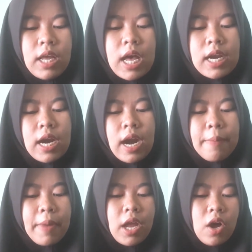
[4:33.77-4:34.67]
Under a
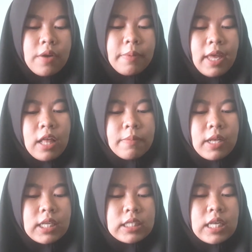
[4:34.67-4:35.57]
pay on behalf
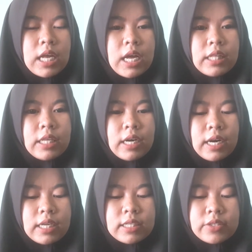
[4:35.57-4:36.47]
policy, the
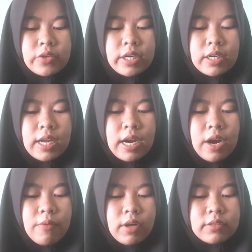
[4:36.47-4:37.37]
insurance
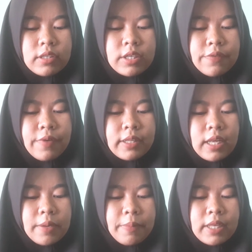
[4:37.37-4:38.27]
carrier will defend
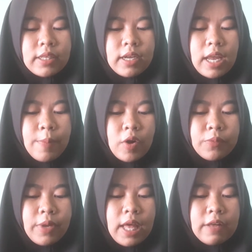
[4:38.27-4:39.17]
and pay the claim
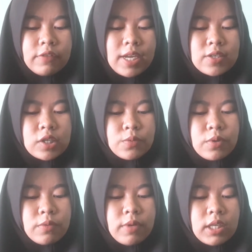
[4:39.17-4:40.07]
on behalf of the insurance who
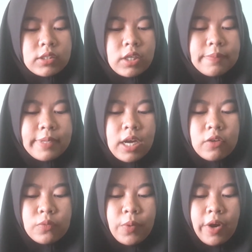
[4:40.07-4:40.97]
will not be
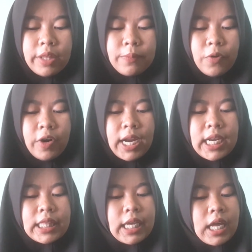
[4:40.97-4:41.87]
out-of-pocket for
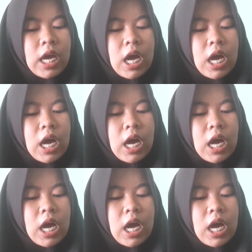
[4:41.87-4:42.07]
anything.